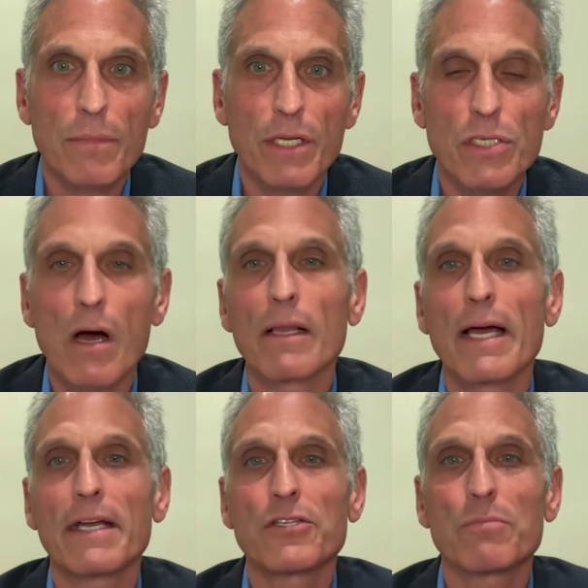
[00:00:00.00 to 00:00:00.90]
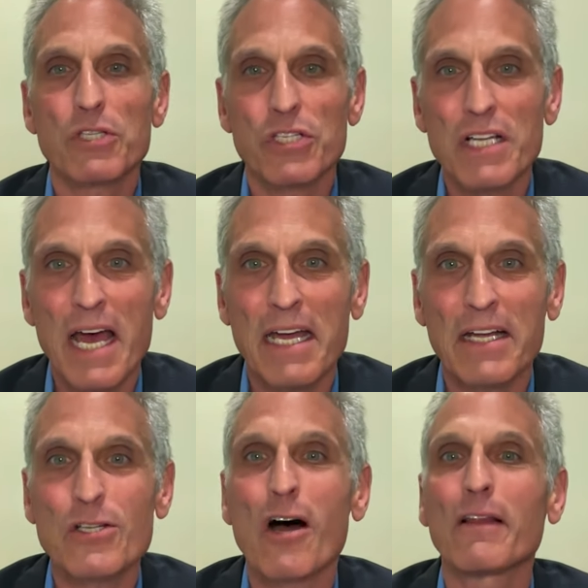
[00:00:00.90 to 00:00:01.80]
I mean, it's not like it's a mistake.
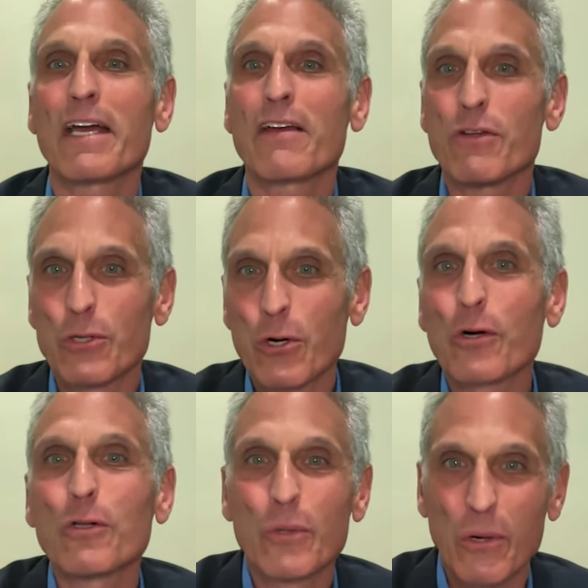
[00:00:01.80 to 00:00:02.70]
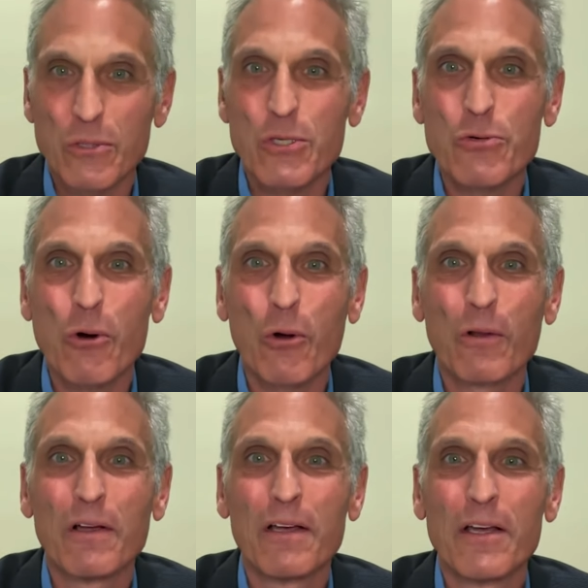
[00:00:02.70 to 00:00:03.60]
It's not like if you took glucose
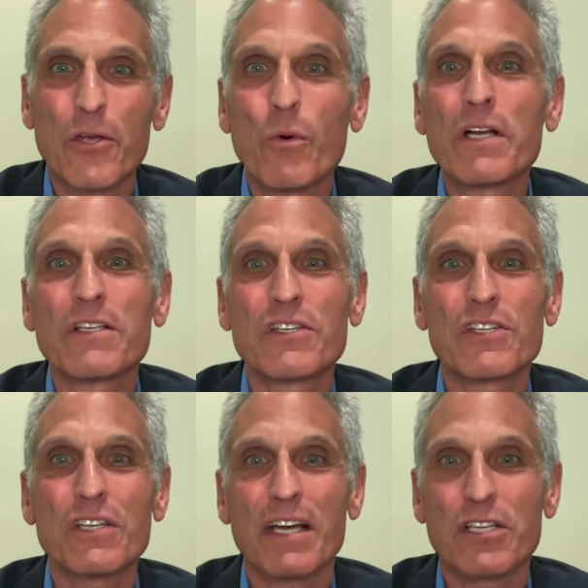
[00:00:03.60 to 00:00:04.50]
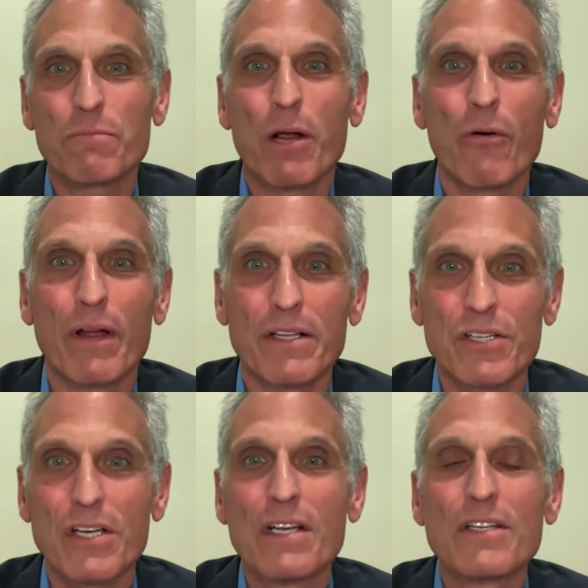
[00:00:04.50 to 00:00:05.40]
control, you wouldn't
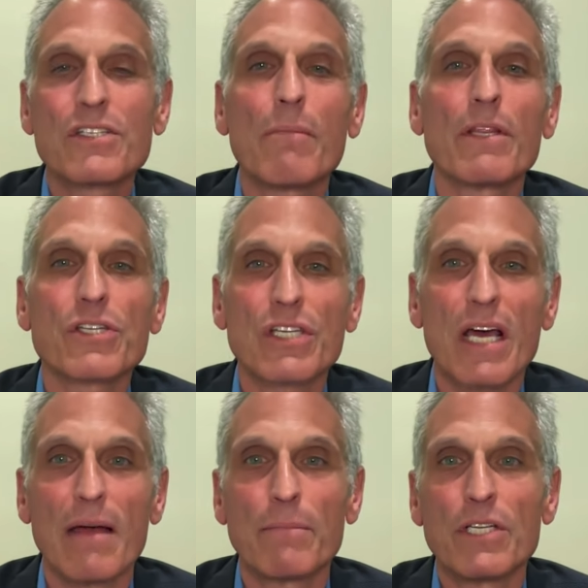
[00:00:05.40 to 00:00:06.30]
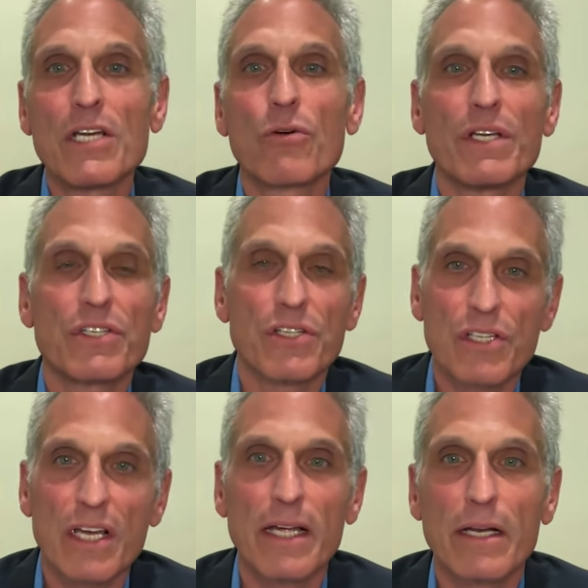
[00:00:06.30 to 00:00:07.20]
experience some of the same
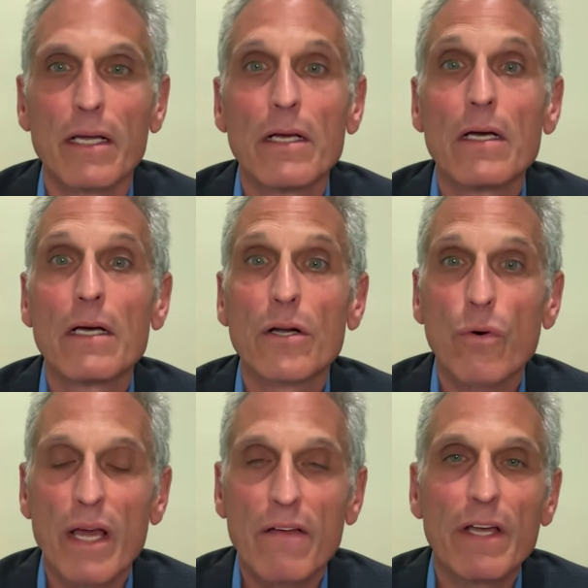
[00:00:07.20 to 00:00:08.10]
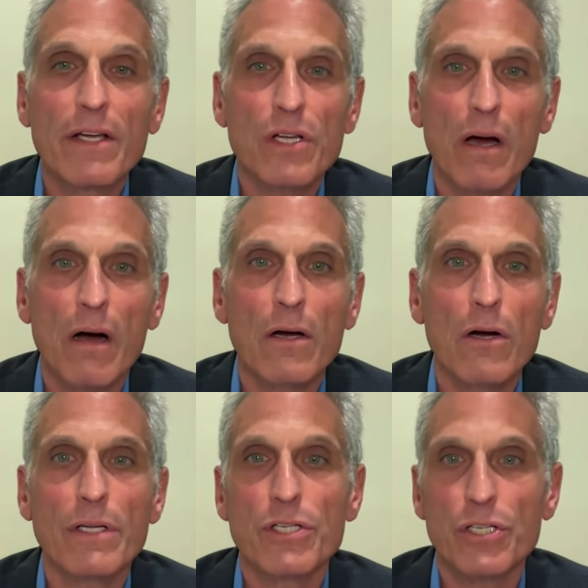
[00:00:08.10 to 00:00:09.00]
decreases in cravings and
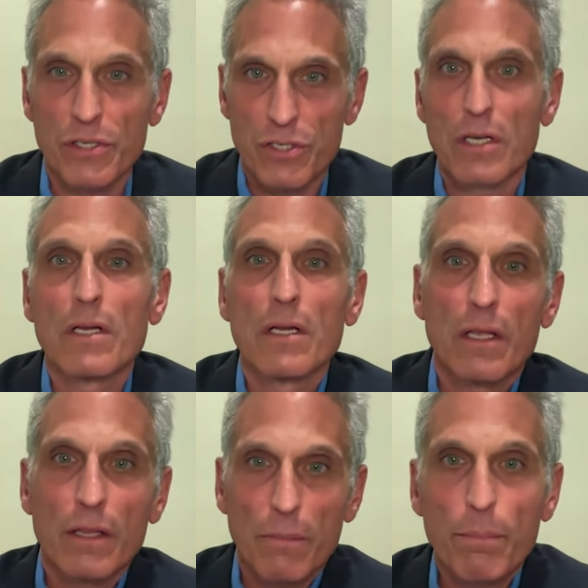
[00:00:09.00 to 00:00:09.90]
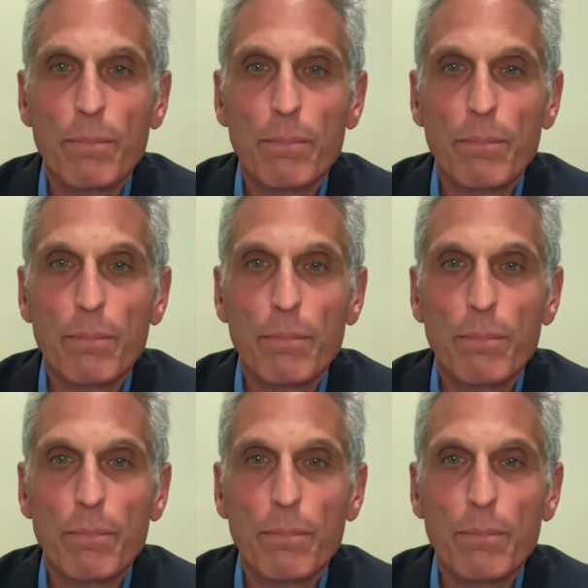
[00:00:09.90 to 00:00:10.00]
hunger. It's just the